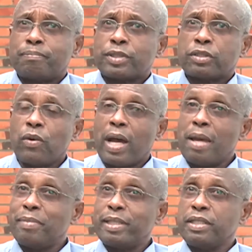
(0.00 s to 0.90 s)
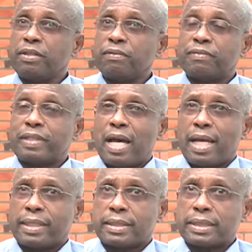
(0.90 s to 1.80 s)
So I believe
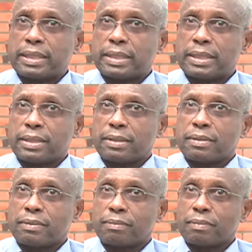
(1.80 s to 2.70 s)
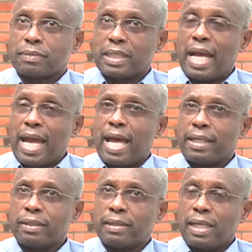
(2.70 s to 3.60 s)
that
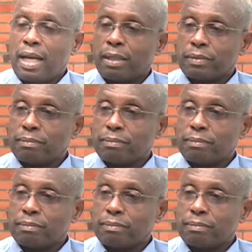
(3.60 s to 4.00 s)
Guyana